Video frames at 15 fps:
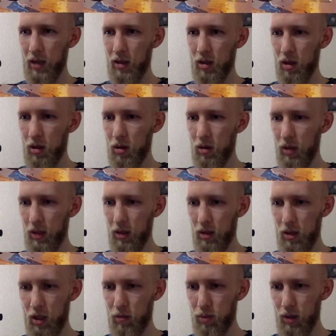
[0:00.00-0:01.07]
So like
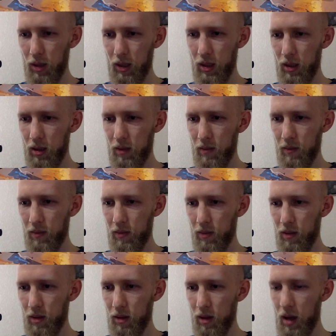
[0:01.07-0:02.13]
simple it,
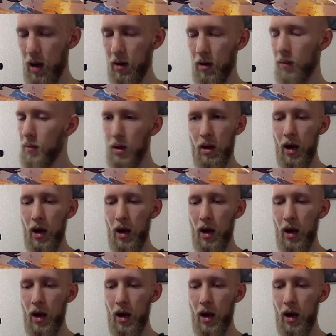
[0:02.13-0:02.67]
I don't know.